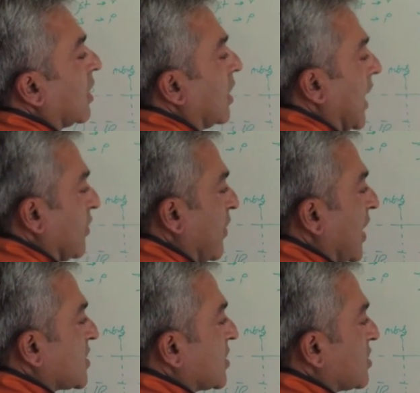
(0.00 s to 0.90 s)
uh,
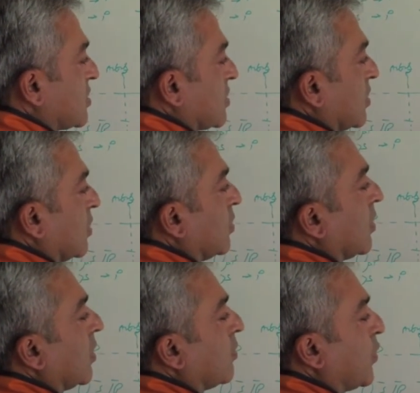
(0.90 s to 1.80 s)
advice, is to
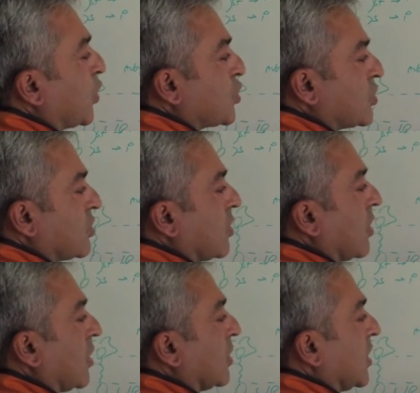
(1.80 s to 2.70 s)
push
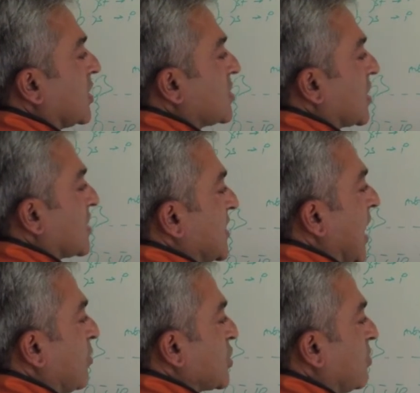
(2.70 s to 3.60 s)
these
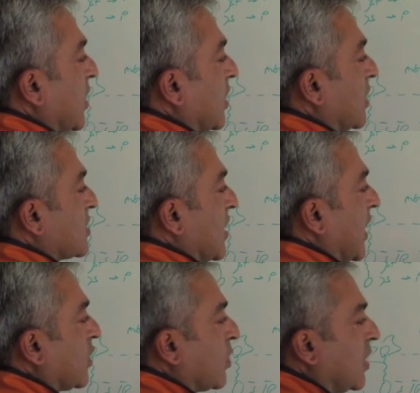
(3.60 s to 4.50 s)
established players
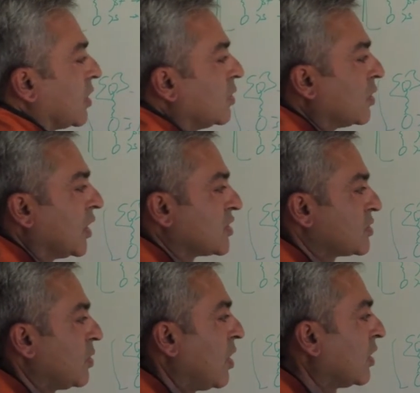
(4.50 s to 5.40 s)
like Twitter, Google, and
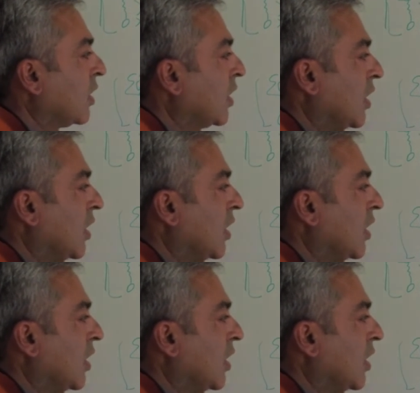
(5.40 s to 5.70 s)
so on